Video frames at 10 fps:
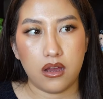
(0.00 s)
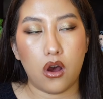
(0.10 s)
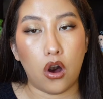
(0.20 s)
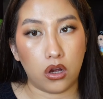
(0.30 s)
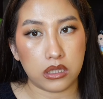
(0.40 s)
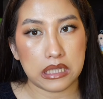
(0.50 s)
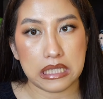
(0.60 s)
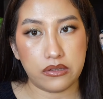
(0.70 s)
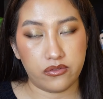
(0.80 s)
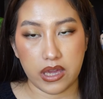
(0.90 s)
on
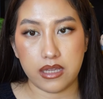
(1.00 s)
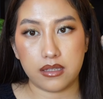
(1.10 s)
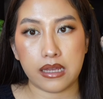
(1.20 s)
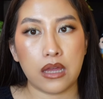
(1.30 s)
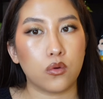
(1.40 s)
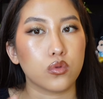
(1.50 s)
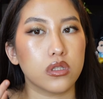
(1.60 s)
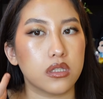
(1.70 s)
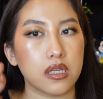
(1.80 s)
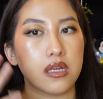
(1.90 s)
the face. Like I don't
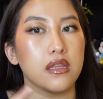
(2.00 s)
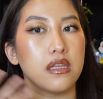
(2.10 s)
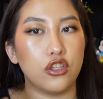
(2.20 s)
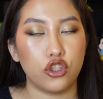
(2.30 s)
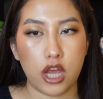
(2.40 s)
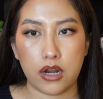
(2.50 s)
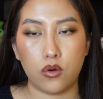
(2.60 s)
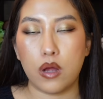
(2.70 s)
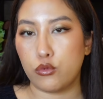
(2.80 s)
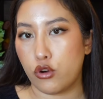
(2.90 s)
see the
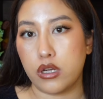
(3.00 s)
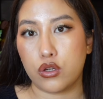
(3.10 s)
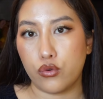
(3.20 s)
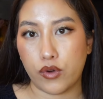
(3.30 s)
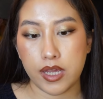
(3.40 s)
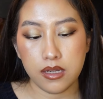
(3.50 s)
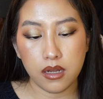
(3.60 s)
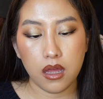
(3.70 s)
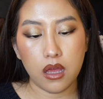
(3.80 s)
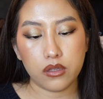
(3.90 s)
shadow I'm trying to
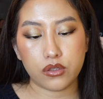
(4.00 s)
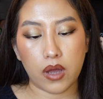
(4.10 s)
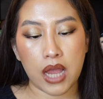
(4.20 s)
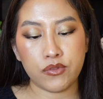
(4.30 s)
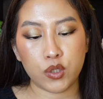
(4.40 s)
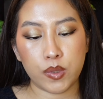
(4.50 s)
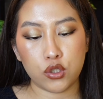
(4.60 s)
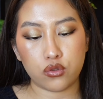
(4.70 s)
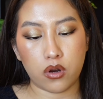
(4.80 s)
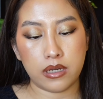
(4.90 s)
create. So I've just
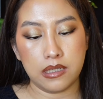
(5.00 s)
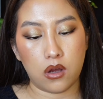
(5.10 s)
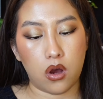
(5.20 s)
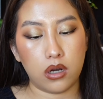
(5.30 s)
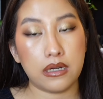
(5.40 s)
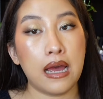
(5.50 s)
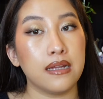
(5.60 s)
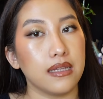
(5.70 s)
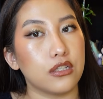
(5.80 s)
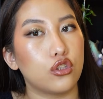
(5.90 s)
been drawing it on,
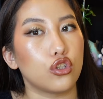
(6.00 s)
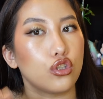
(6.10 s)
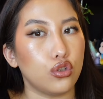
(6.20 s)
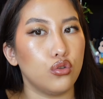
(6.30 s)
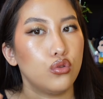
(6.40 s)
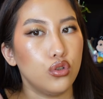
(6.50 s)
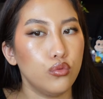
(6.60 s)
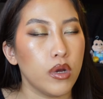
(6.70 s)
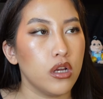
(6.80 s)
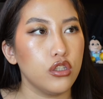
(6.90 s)
not like too
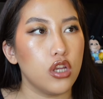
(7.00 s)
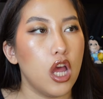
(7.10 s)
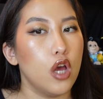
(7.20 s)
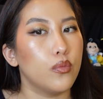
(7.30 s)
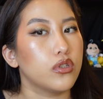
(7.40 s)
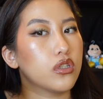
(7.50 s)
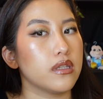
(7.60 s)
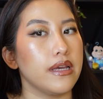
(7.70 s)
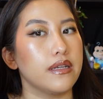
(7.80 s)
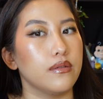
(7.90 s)
much, but just
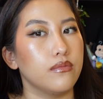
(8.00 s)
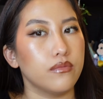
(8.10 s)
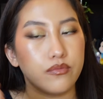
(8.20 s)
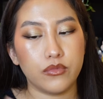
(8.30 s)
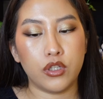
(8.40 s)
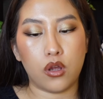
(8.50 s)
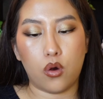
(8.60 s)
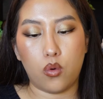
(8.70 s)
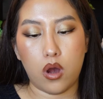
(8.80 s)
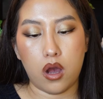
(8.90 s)
like, you
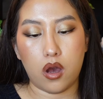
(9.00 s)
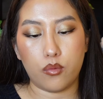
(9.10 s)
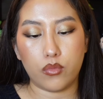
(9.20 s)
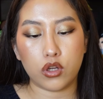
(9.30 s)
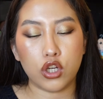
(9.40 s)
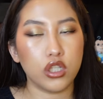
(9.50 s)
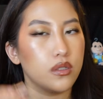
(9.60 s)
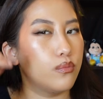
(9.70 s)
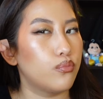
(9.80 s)
know, a good